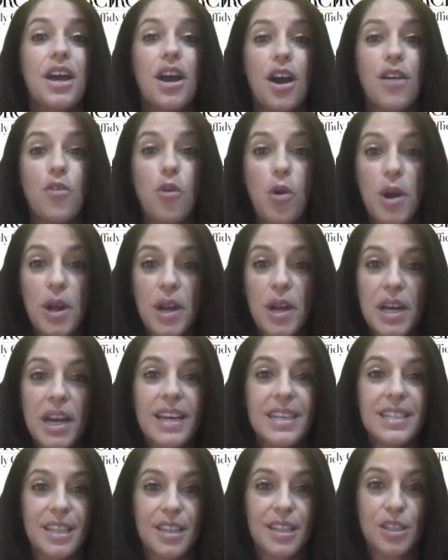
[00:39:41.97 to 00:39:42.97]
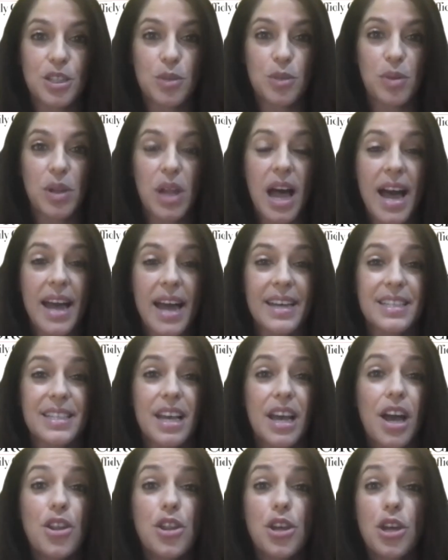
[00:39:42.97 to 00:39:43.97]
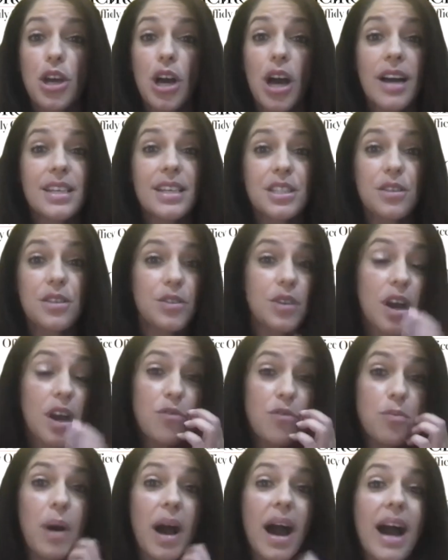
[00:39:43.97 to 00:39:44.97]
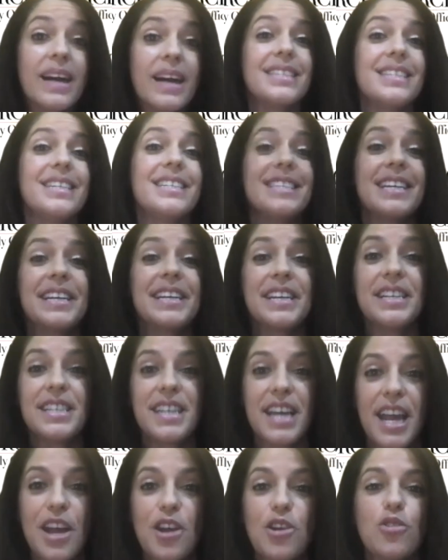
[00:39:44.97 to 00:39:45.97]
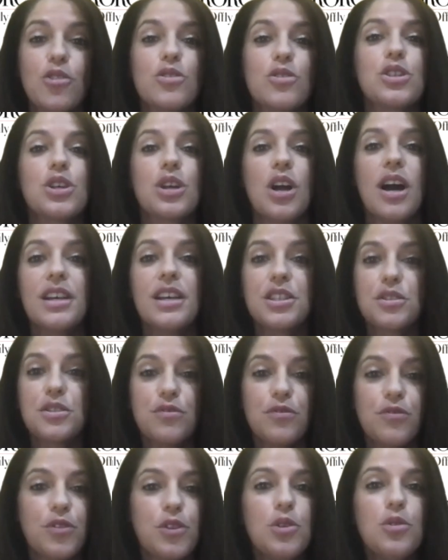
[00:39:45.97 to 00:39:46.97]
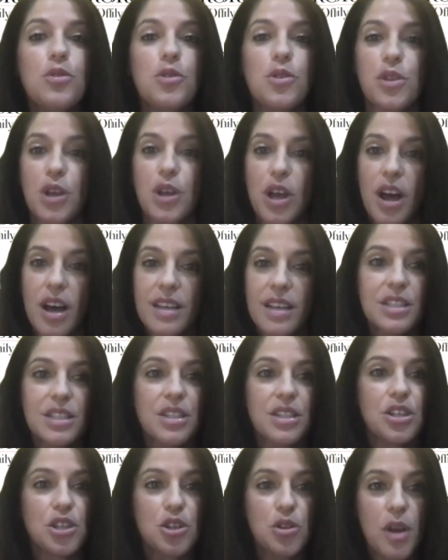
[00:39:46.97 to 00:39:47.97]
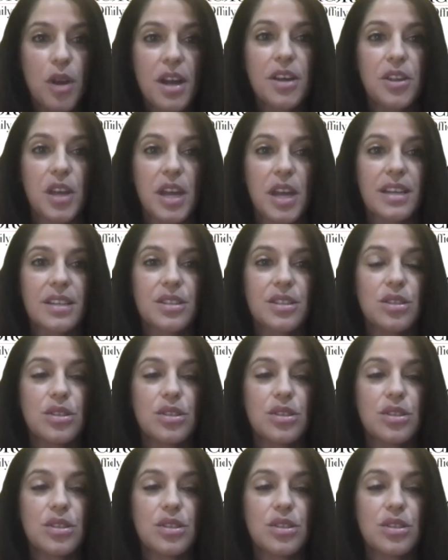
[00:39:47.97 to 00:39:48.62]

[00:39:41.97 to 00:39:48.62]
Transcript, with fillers: of organizing the supplies, the cost of, of boxes and containers, the cost of fuel, the cost to truck things.